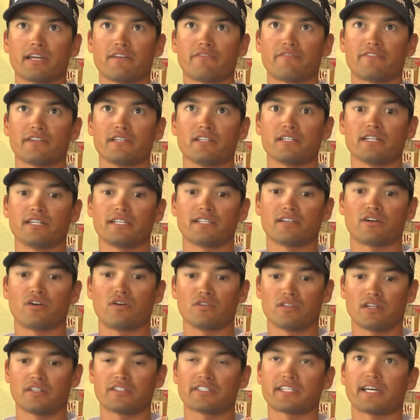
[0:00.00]
I feel it.
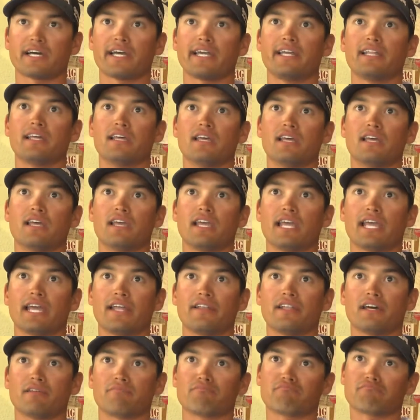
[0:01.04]
Hold on tight.
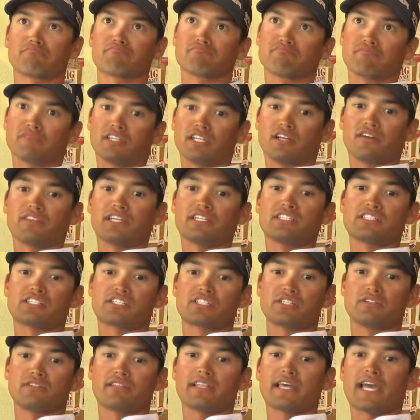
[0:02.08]
And they just
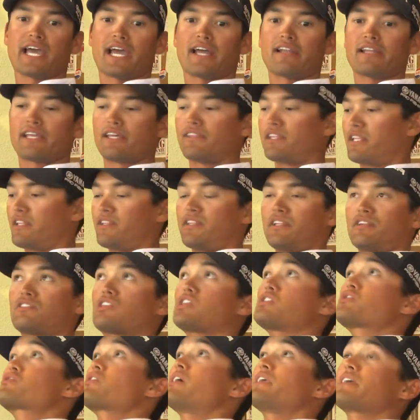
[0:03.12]
do that. And then
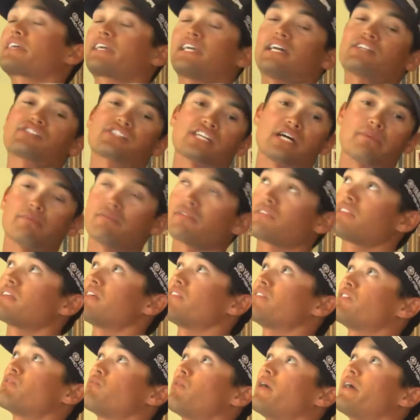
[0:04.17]
they're trying to catch up with it,
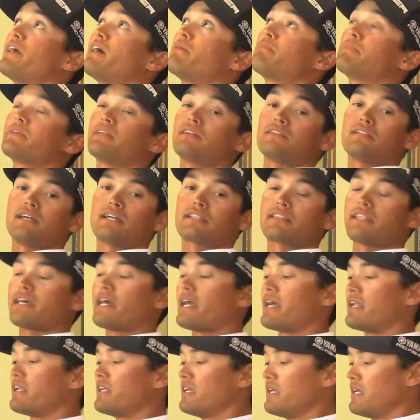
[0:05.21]
and they're way up here like
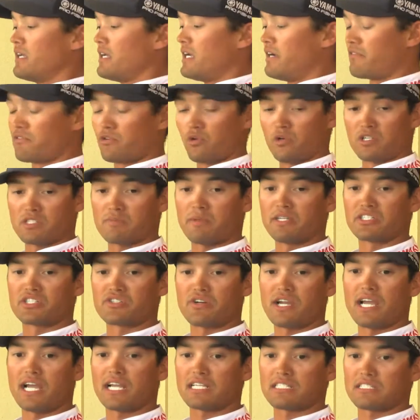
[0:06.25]
that. Of course, my
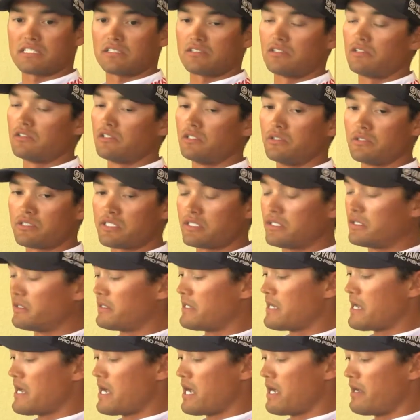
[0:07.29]
drag is a little looser.
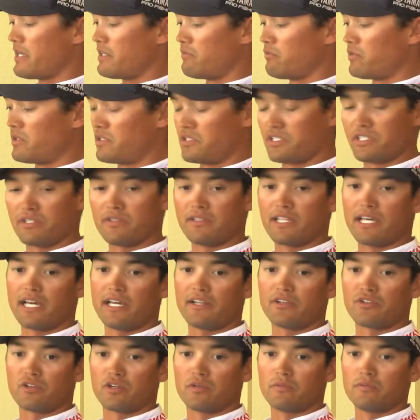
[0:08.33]
It wouldn't do
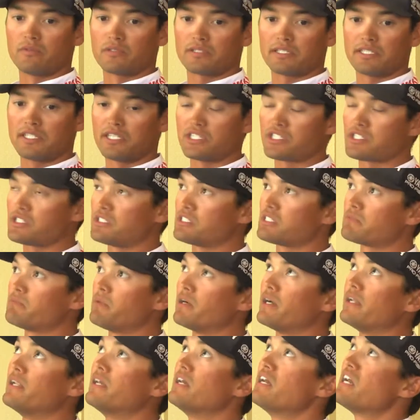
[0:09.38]
that in normal conditions,
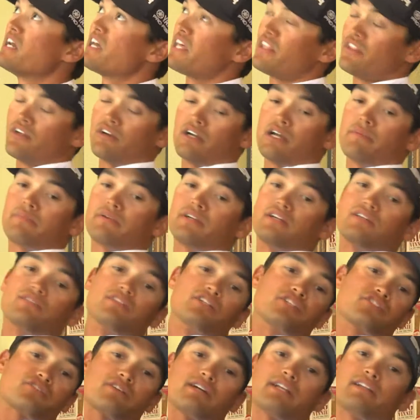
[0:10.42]
and they're up here and
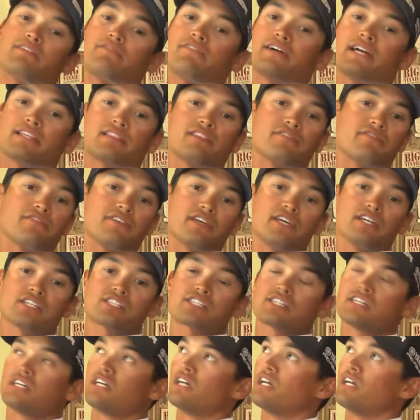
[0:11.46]
they're trying to fight the fish.